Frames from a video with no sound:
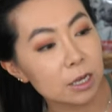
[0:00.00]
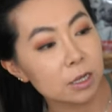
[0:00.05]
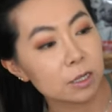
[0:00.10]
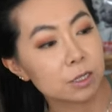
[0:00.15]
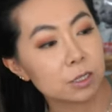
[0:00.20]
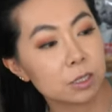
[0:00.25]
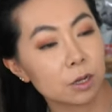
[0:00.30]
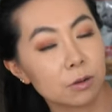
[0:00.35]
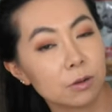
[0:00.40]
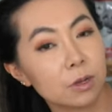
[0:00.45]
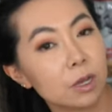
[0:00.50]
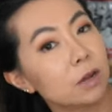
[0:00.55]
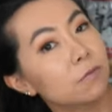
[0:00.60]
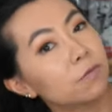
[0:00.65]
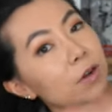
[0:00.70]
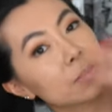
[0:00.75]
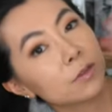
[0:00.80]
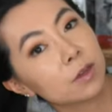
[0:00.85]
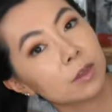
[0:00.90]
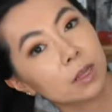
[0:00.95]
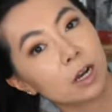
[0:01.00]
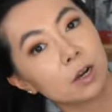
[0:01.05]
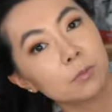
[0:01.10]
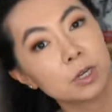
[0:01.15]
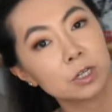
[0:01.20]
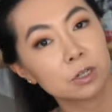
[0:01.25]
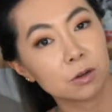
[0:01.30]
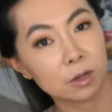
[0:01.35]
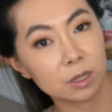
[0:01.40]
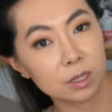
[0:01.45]
So everything that I'll be
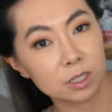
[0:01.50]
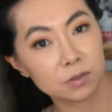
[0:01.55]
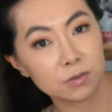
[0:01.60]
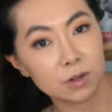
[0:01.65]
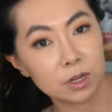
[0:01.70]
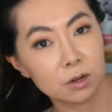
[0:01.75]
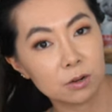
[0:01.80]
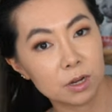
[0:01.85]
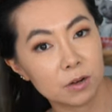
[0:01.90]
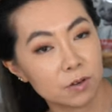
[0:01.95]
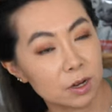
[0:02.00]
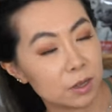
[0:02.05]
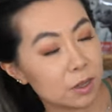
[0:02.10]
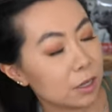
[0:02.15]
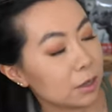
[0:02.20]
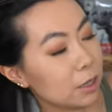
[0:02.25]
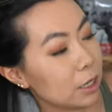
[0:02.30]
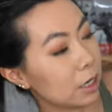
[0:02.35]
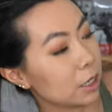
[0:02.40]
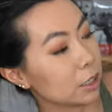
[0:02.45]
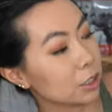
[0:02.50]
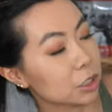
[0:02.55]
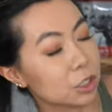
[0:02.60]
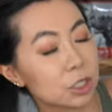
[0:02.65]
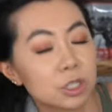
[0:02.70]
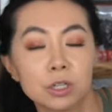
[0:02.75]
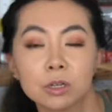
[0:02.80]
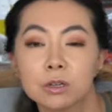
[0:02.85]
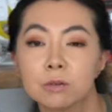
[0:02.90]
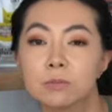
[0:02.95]
showing in this video, everything that he
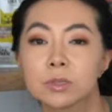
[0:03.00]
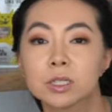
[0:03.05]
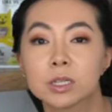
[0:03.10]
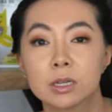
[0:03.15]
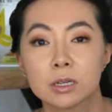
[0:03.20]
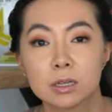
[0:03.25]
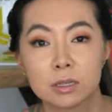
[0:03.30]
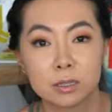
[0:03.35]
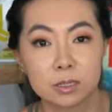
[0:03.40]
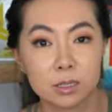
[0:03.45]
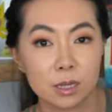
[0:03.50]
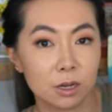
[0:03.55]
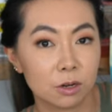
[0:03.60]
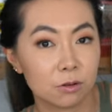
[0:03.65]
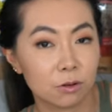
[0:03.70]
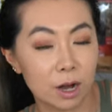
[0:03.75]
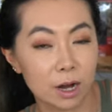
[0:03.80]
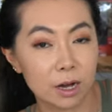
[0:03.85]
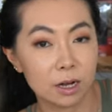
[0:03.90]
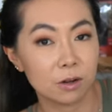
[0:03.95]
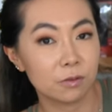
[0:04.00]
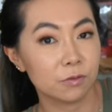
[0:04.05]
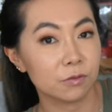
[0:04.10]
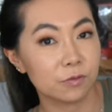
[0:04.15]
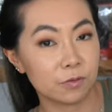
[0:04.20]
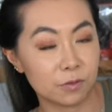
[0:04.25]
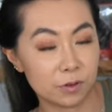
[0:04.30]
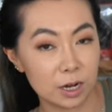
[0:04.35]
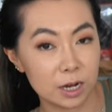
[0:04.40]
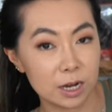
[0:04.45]
consumes is grain
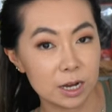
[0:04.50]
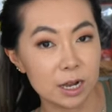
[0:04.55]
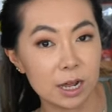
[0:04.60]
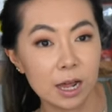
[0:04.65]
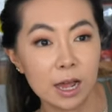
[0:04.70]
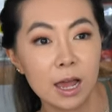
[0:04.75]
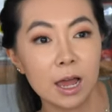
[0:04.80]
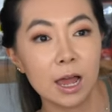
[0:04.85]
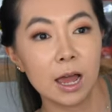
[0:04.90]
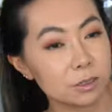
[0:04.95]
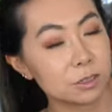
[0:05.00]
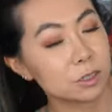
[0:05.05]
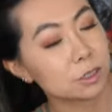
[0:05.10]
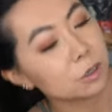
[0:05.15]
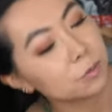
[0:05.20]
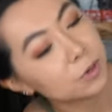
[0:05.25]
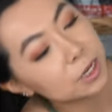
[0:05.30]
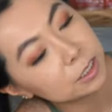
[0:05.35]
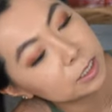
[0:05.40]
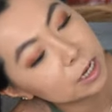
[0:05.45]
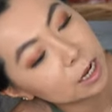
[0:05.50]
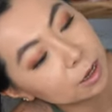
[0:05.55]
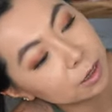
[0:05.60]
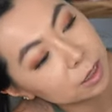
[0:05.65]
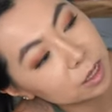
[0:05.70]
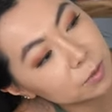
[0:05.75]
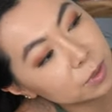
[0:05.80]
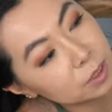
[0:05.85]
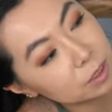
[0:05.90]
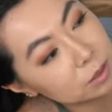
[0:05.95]
free. Should we tell
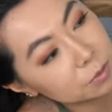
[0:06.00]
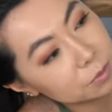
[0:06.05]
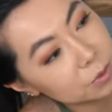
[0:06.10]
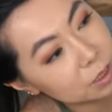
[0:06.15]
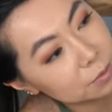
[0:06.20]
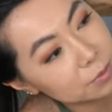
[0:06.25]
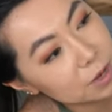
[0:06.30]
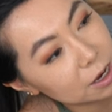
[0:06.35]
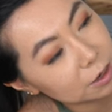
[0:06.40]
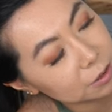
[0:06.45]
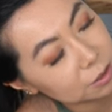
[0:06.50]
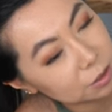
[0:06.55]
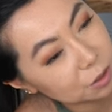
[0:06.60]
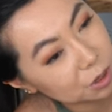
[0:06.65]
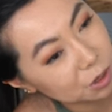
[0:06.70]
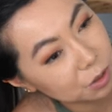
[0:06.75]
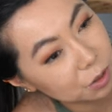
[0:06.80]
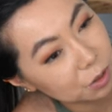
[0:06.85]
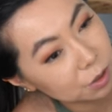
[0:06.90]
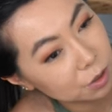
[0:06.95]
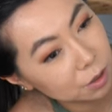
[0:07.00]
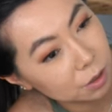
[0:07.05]
them a little bit about you?